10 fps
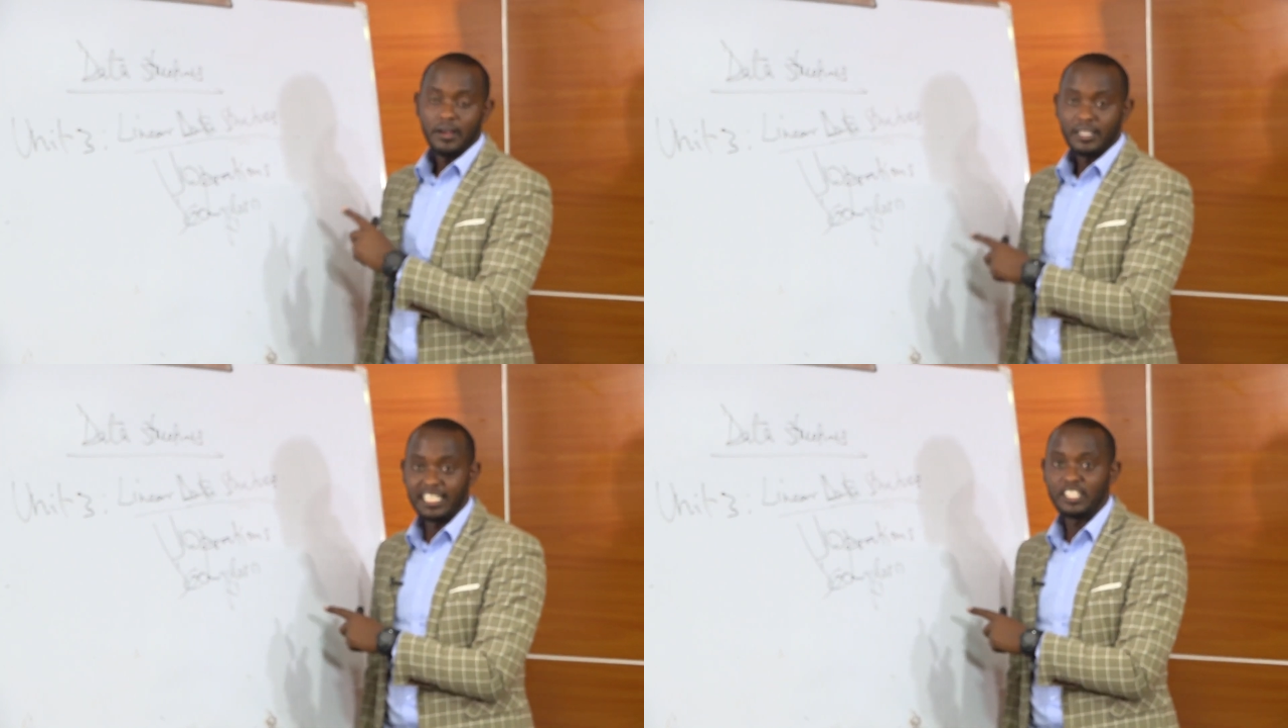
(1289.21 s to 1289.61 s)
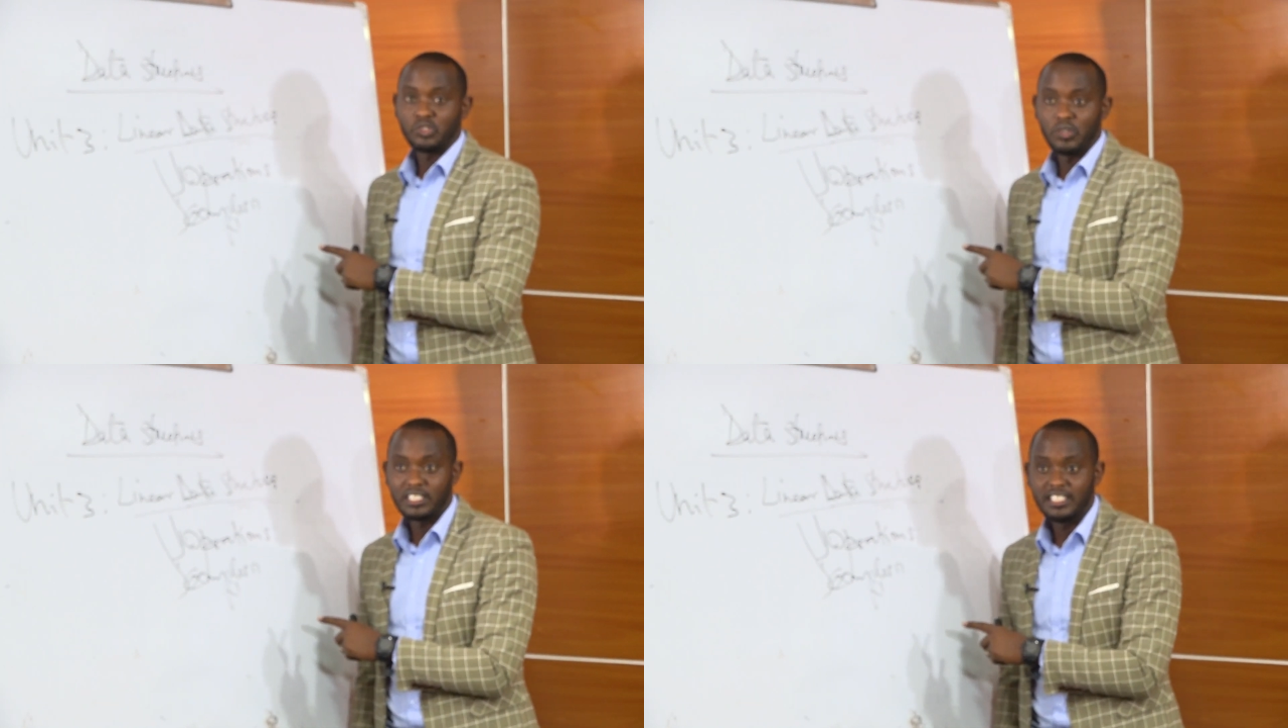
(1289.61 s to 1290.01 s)
data
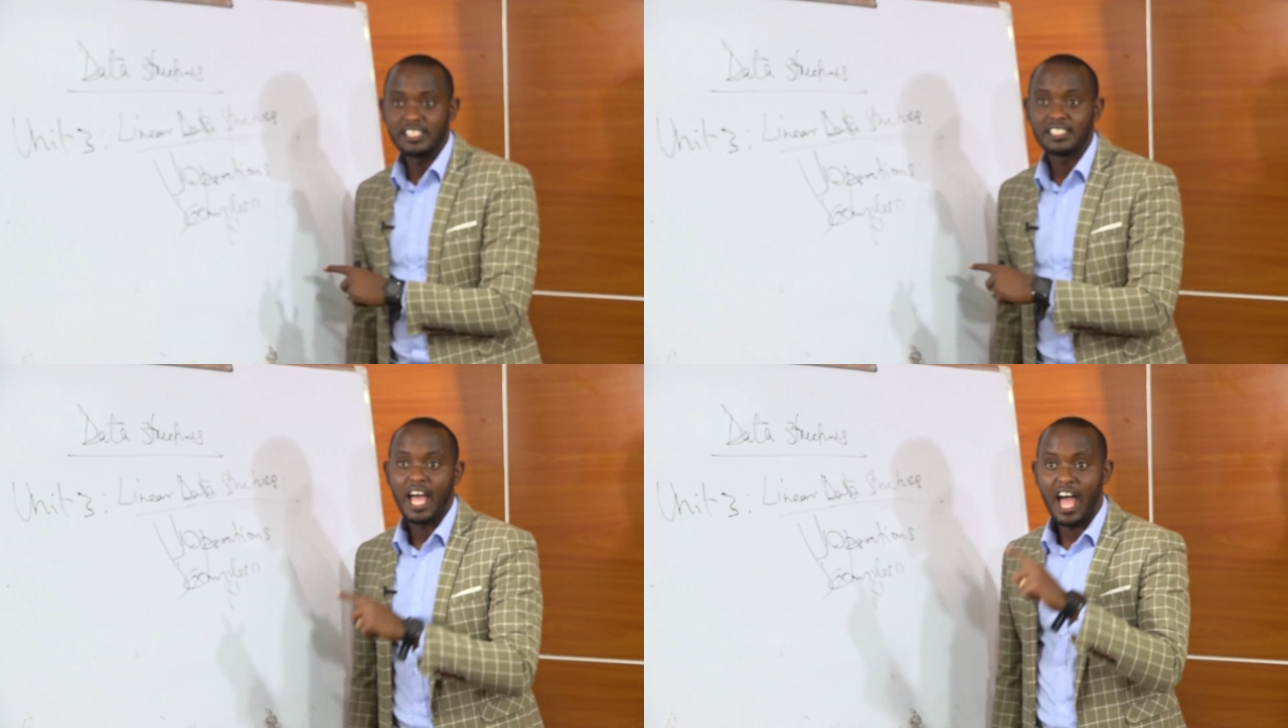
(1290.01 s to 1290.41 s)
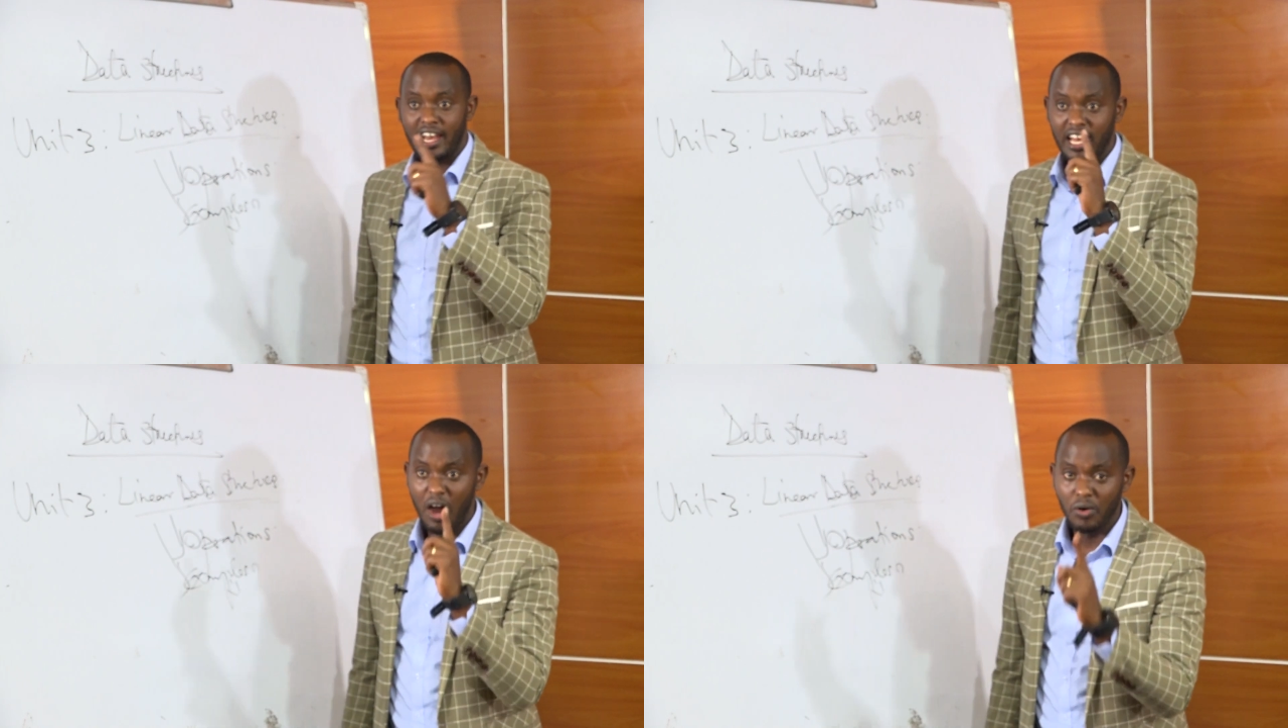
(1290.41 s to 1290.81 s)
structures,
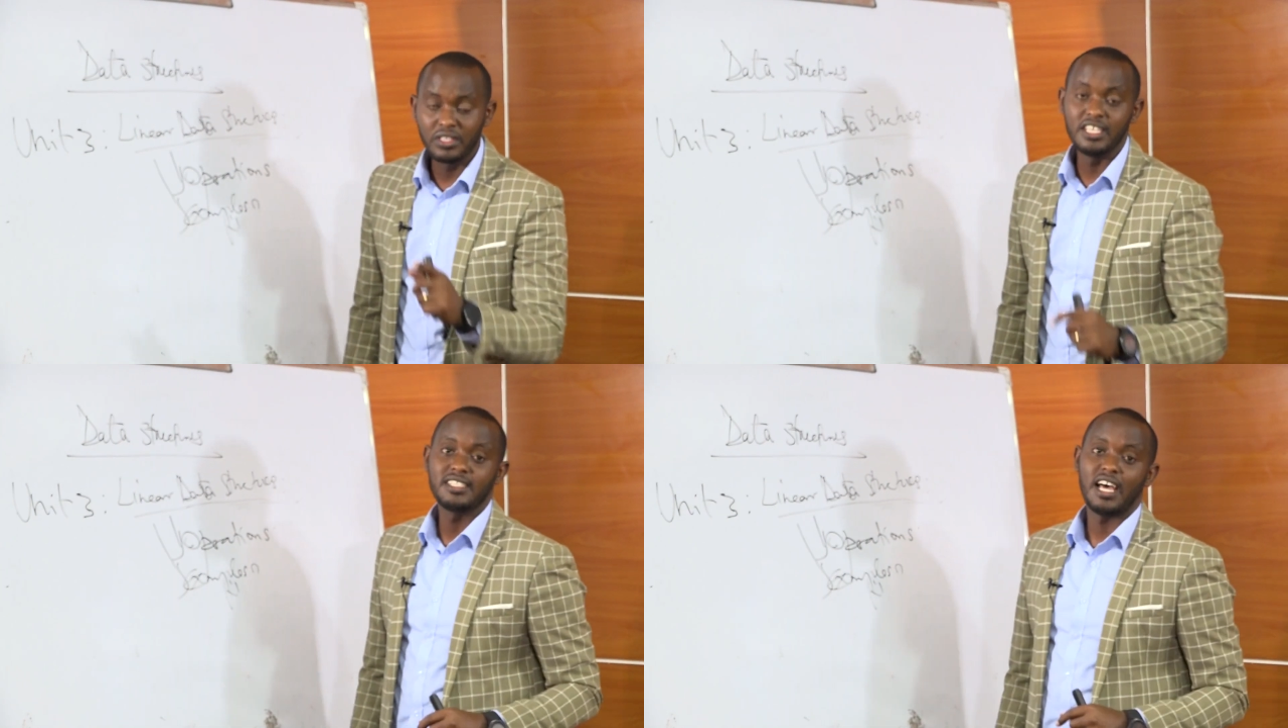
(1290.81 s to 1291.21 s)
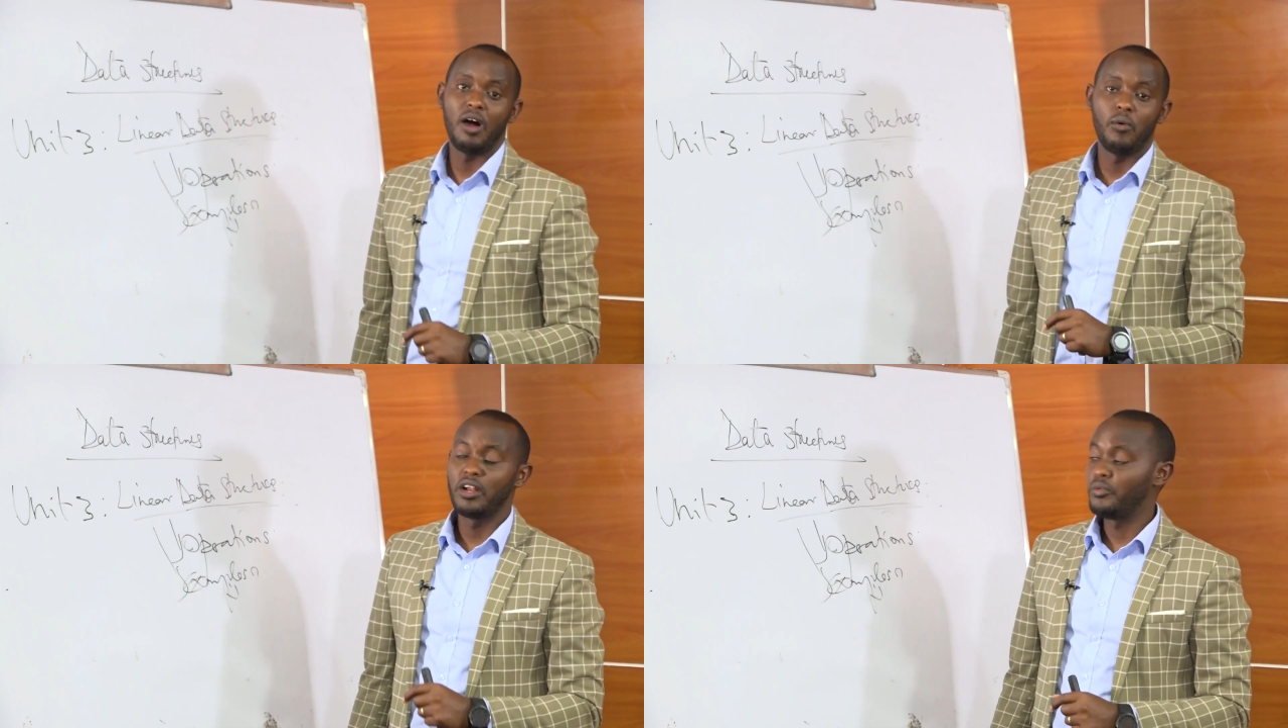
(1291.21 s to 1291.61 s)
and now these
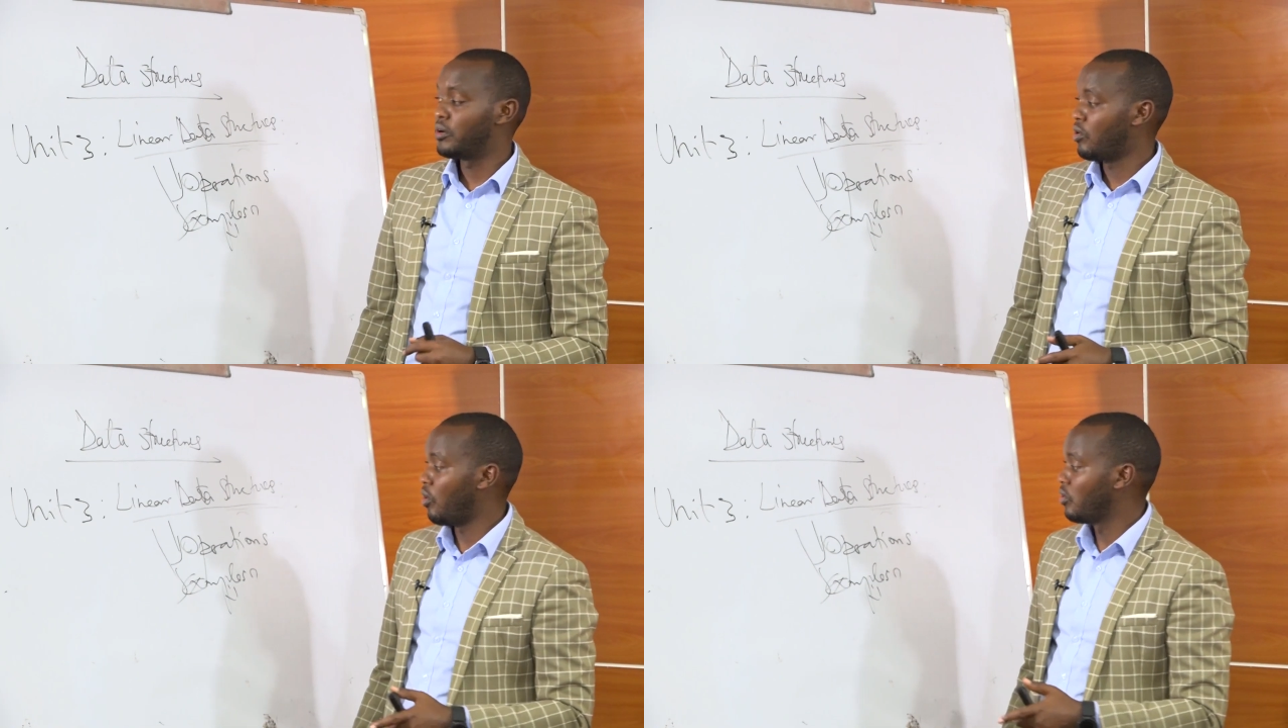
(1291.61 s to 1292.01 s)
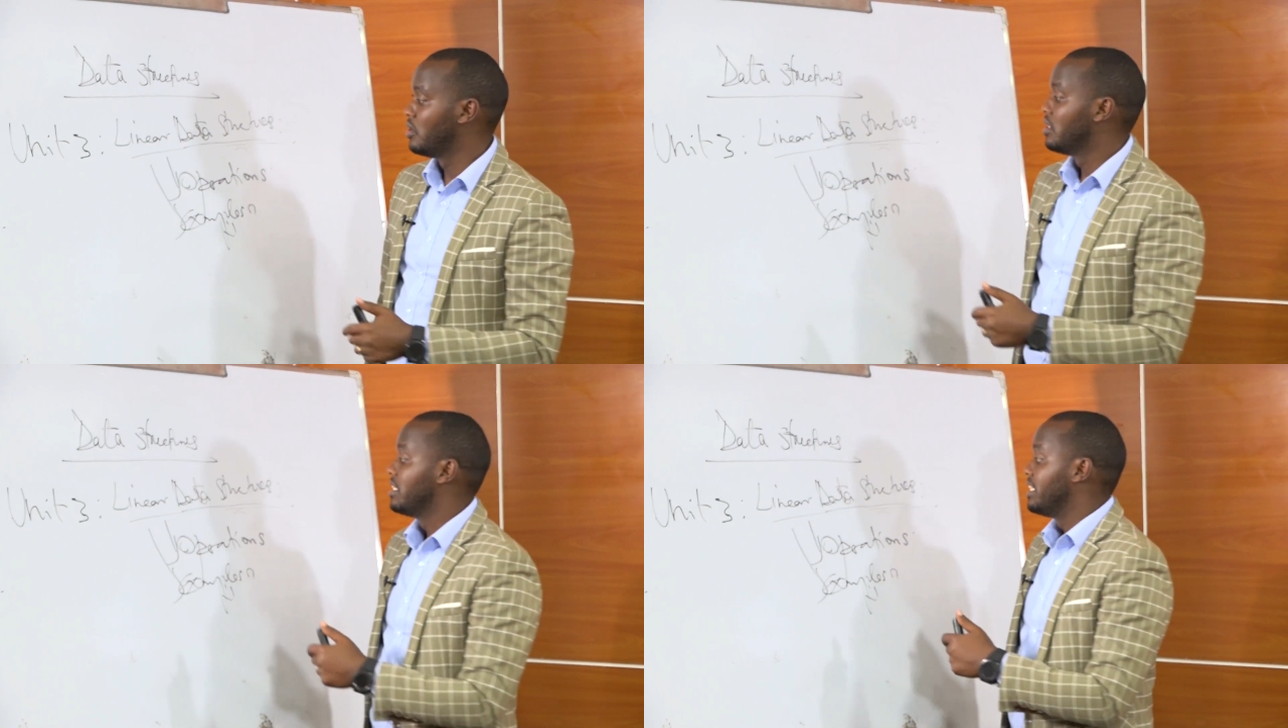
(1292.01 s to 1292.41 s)
are what we call,